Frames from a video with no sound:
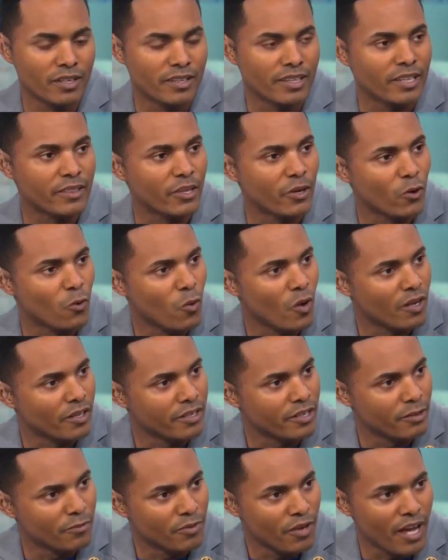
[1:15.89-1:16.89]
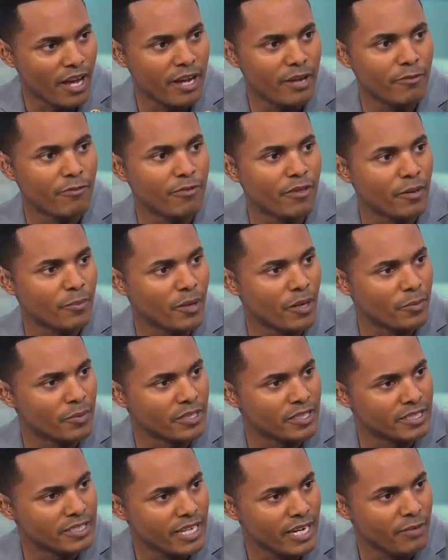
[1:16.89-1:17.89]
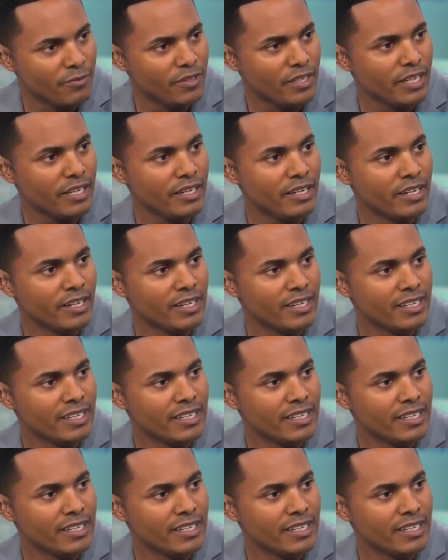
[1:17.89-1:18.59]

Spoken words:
that their quality of life, their public safety,